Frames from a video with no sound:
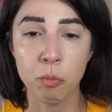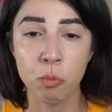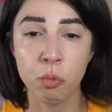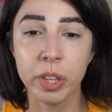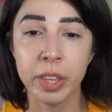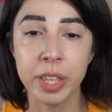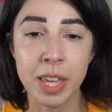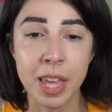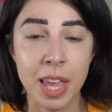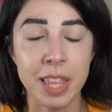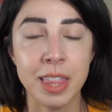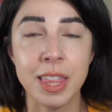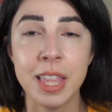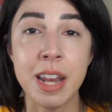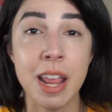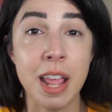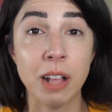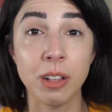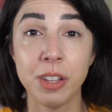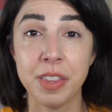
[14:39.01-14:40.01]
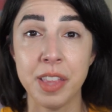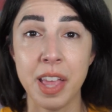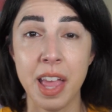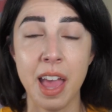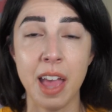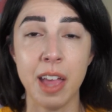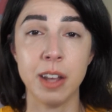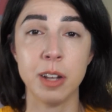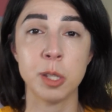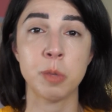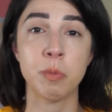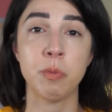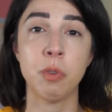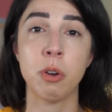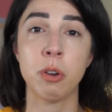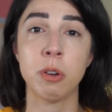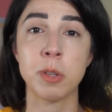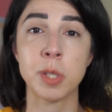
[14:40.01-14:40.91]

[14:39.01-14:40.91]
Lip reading: really hit the nail on the head as far